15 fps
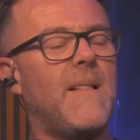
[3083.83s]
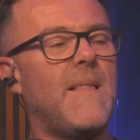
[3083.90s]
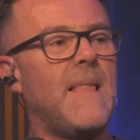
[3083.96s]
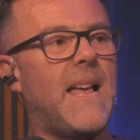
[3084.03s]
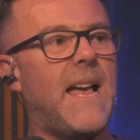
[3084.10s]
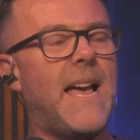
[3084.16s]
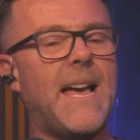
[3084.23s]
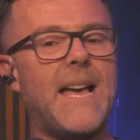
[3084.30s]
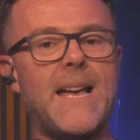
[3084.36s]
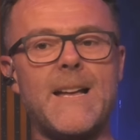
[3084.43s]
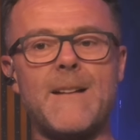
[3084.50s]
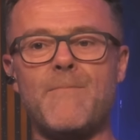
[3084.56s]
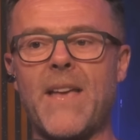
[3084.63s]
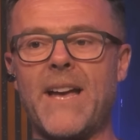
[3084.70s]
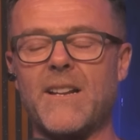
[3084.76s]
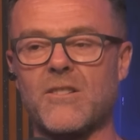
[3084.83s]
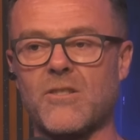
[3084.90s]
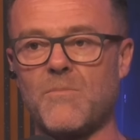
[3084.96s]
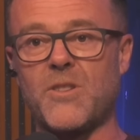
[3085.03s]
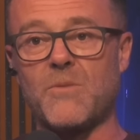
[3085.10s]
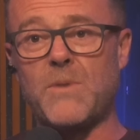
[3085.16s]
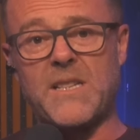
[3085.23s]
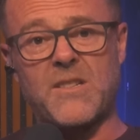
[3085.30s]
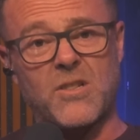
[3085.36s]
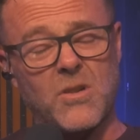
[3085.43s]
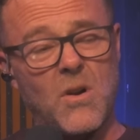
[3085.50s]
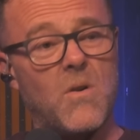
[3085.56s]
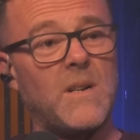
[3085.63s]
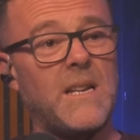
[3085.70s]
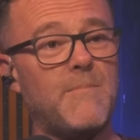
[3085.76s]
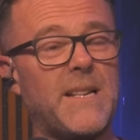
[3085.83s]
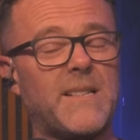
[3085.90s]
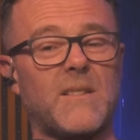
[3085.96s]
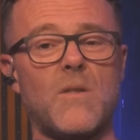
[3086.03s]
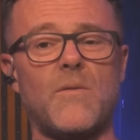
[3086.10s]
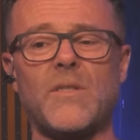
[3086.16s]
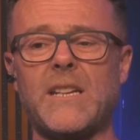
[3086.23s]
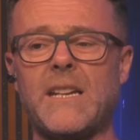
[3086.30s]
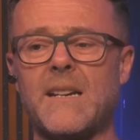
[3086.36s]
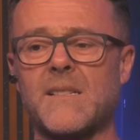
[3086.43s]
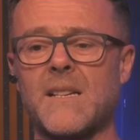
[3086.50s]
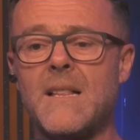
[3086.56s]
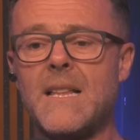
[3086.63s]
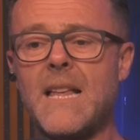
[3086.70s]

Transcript: Yeah, um, and it's something we'd sorely missed over the years.